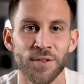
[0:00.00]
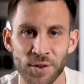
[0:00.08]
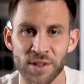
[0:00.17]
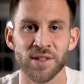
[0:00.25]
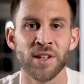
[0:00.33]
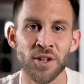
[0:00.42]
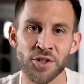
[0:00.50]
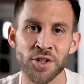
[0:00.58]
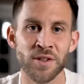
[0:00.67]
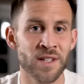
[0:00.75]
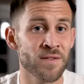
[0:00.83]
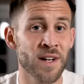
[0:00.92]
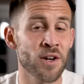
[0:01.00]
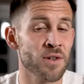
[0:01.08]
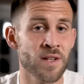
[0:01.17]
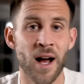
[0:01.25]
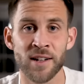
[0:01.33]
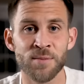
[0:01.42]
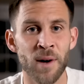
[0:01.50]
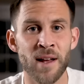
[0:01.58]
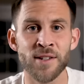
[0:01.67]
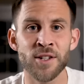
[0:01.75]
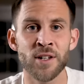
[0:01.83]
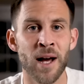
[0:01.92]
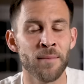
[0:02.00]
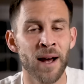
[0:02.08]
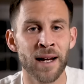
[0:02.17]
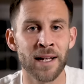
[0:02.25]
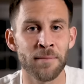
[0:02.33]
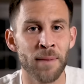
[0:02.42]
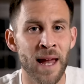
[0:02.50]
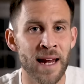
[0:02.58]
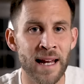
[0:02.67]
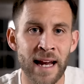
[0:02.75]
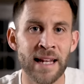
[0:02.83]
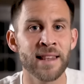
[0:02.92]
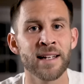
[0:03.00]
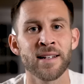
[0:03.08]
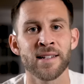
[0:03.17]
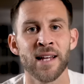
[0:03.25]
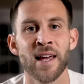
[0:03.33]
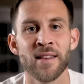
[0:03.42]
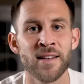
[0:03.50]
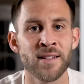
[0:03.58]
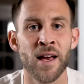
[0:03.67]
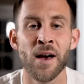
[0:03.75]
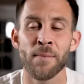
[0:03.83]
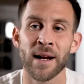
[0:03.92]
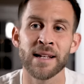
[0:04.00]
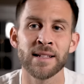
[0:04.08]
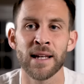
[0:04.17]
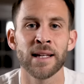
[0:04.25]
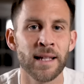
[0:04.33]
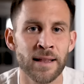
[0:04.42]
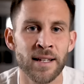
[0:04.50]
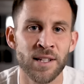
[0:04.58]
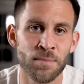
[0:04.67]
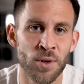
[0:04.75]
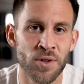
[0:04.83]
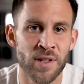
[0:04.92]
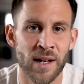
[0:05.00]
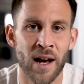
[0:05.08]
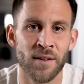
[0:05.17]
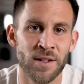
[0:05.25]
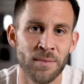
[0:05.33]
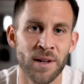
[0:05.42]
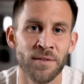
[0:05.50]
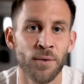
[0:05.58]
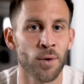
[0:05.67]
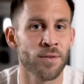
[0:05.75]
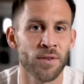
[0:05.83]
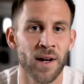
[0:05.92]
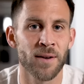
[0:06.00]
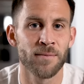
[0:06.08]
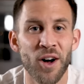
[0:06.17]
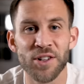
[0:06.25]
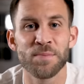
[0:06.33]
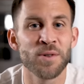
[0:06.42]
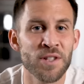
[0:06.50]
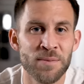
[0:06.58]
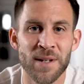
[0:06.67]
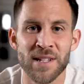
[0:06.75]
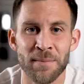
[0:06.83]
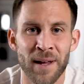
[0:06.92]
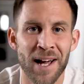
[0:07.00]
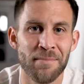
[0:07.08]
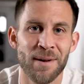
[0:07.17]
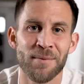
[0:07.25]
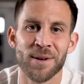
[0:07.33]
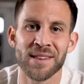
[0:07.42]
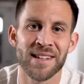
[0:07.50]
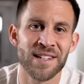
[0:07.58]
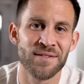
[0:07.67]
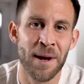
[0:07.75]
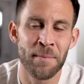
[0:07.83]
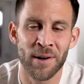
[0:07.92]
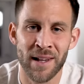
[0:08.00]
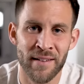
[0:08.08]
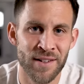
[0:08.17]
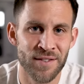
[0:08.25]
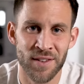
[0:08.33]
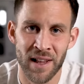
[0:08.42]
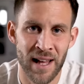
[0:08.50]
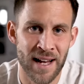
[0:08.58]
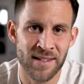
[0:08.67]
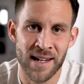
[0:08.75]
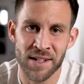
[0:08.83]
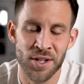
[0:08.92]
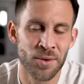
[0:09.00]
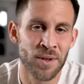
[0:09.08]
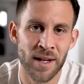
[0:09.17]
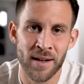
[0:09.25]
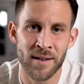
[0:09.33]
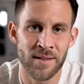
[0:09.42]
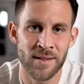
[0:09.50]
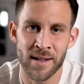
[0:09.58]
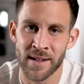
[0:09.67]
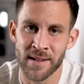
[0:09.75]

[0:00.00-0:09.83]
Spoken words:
Full disclosure, this video is not sponsored. I'm not getting paid anything to say this, but I did get these boots sent out to me for free. Halts Boots has been supplying me with these Vapor 11s for the last like 2 years.